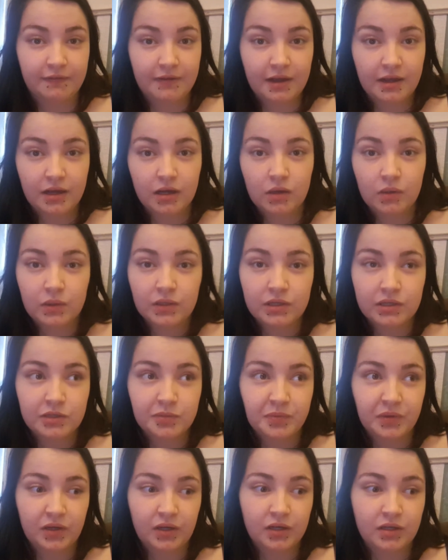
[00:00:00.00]
hours
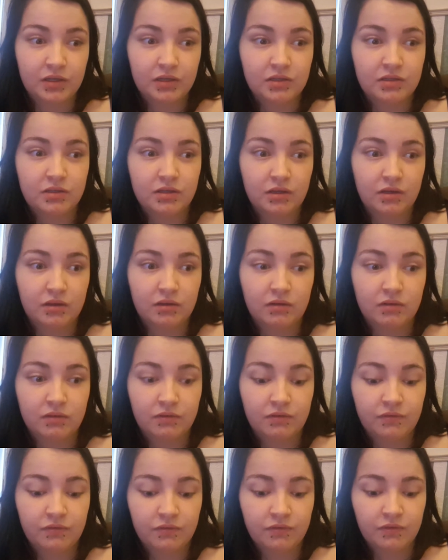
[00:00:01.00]
because of
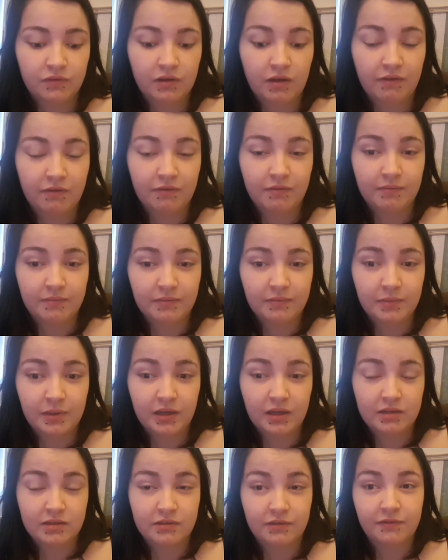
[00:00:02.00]

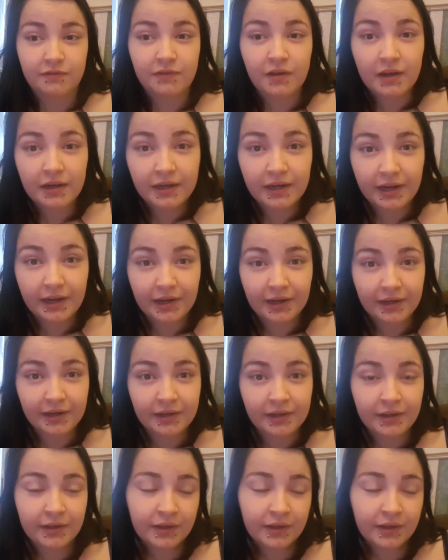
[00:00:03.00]
funding.